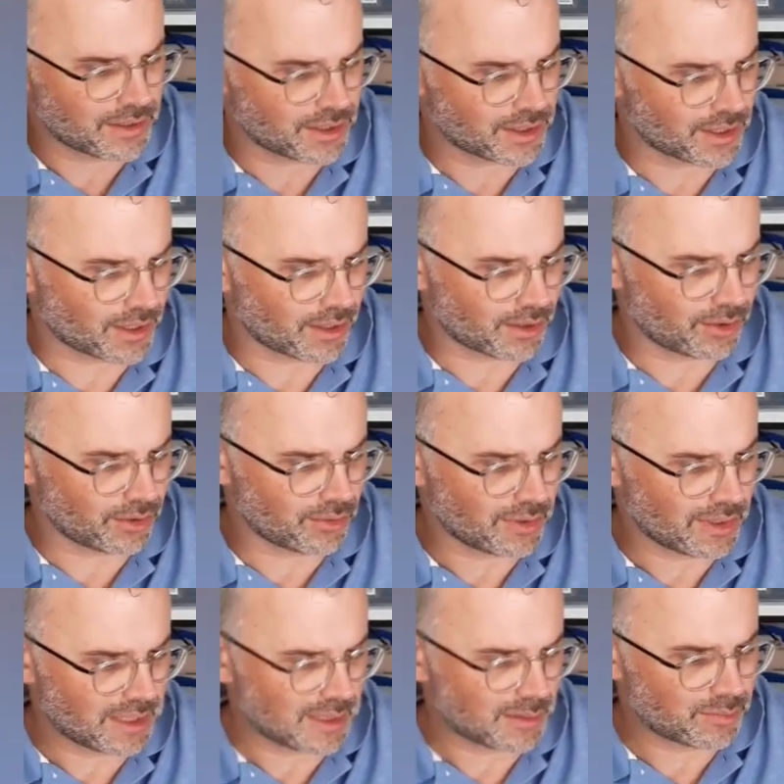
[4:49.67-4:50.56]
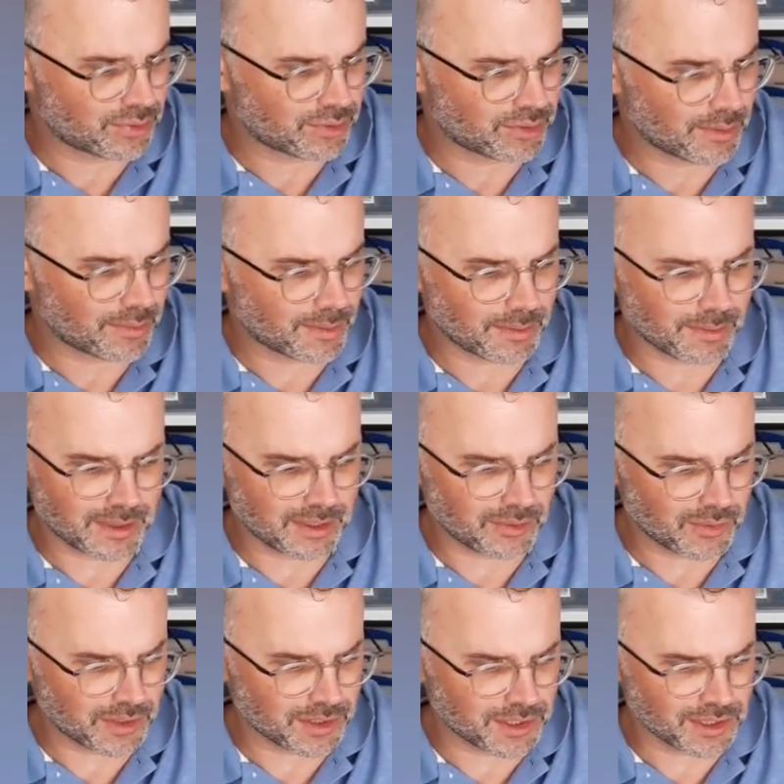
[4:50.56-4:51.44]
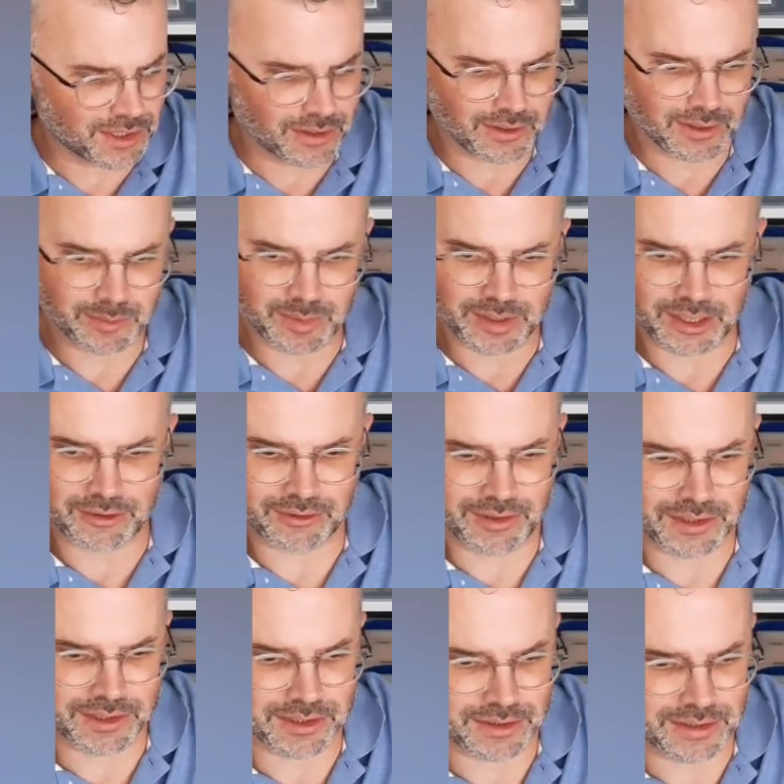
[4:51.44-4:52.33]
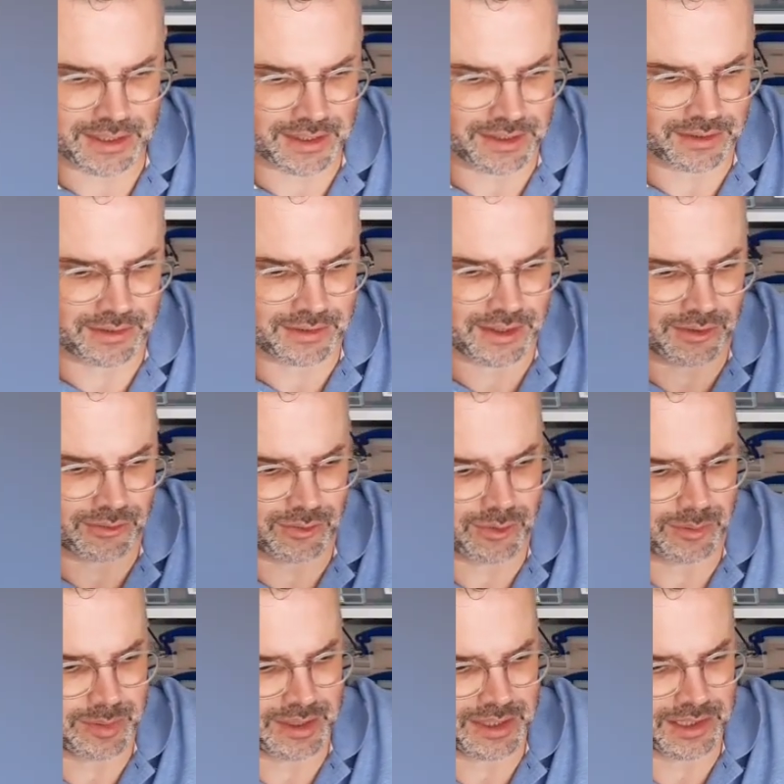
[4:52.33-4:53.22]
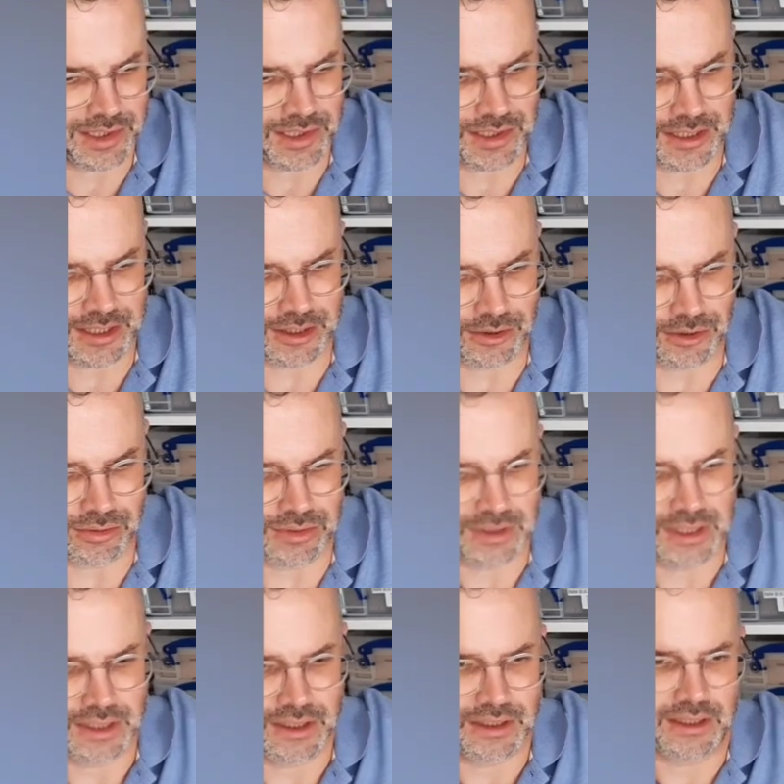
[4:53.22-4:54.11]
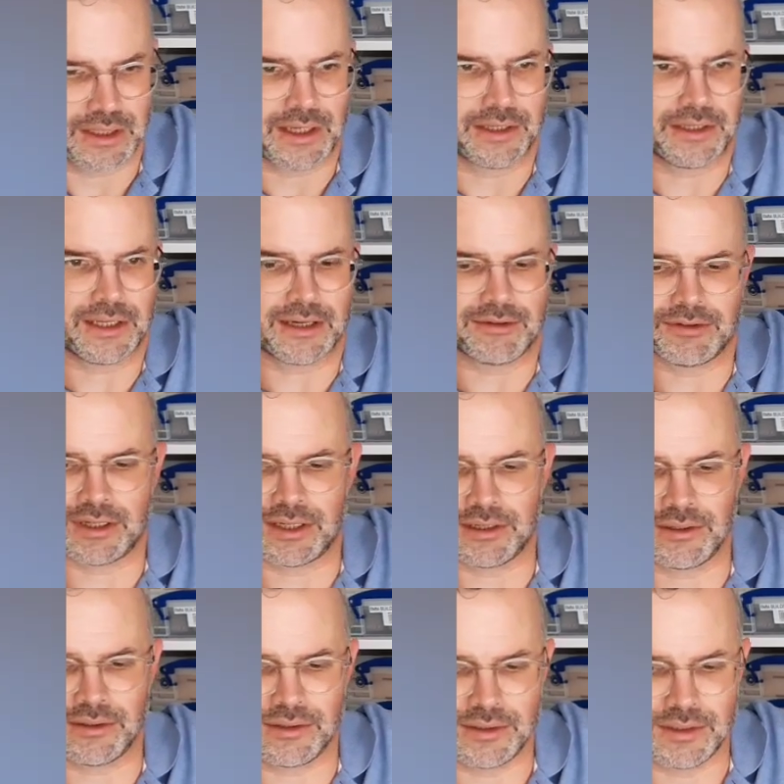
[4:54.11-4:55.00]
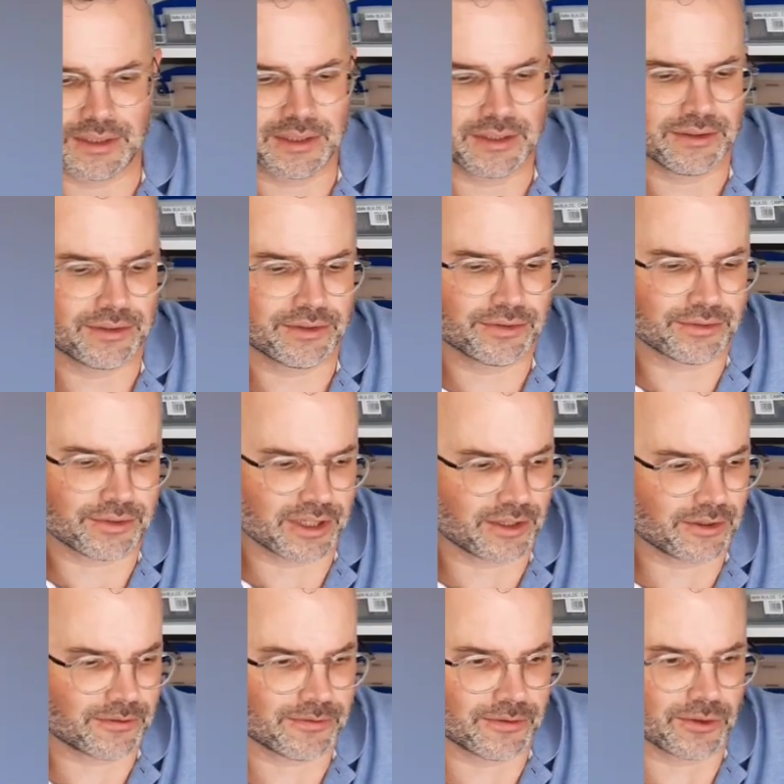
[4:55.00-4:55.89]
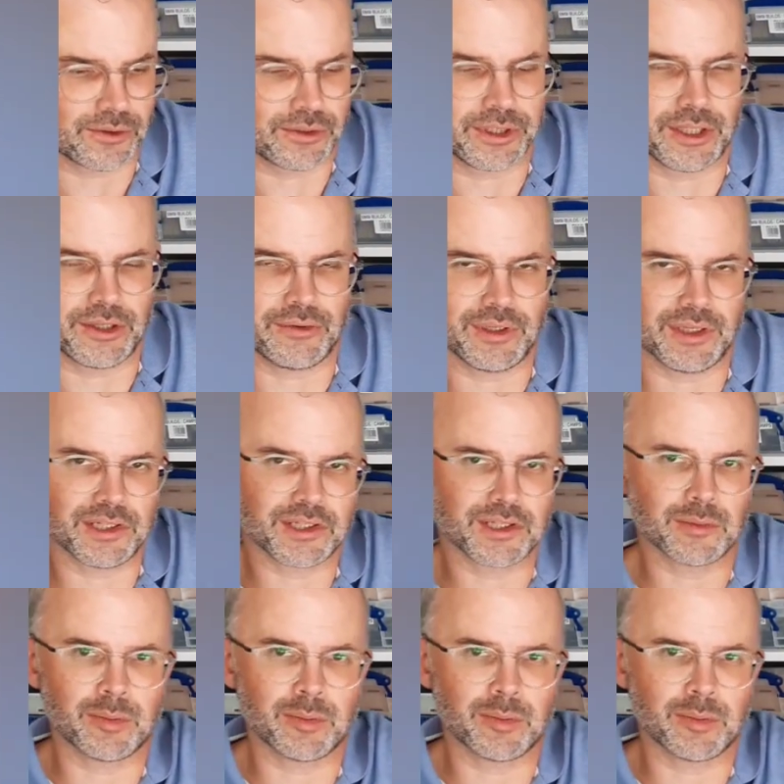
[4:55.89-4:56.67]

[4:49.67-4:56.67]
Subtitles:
So probably once the Iberians are done, there will be still another 3 or 4 units to